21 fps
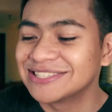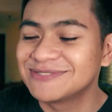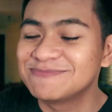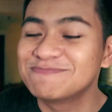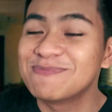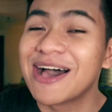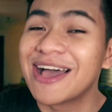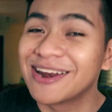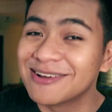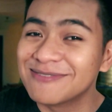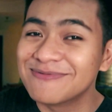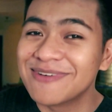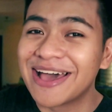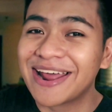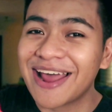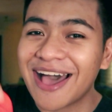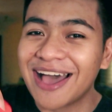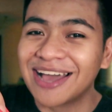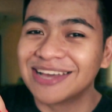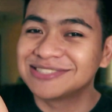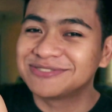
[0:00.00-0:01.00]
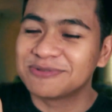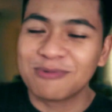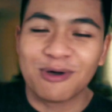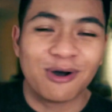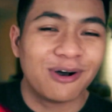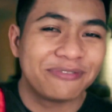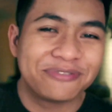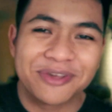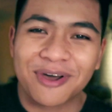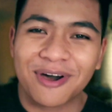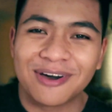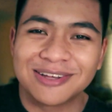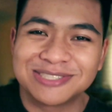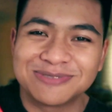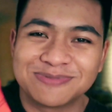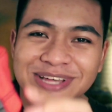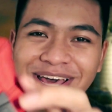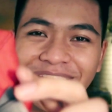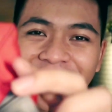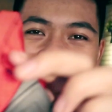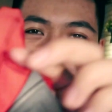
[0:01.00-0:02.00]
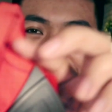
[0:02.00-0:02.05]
Spider-Man eyes from all of the costumes that